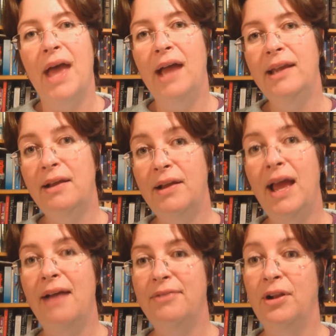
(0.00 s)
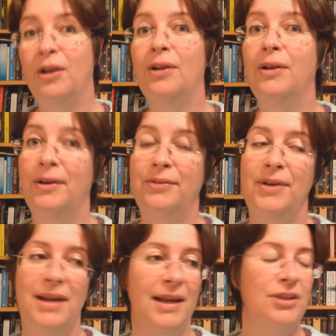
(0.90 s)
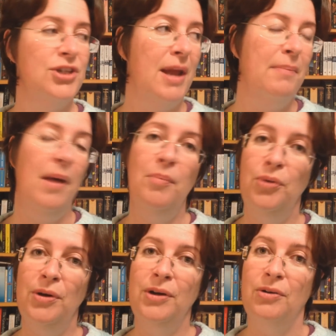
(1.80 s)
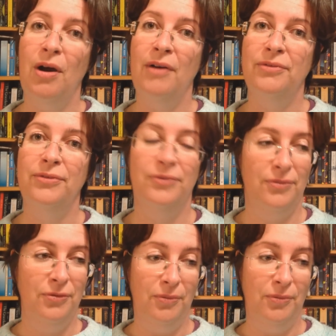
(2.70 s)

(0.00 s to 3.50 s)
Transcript: I now have a lot of reading. Shame my poor graph.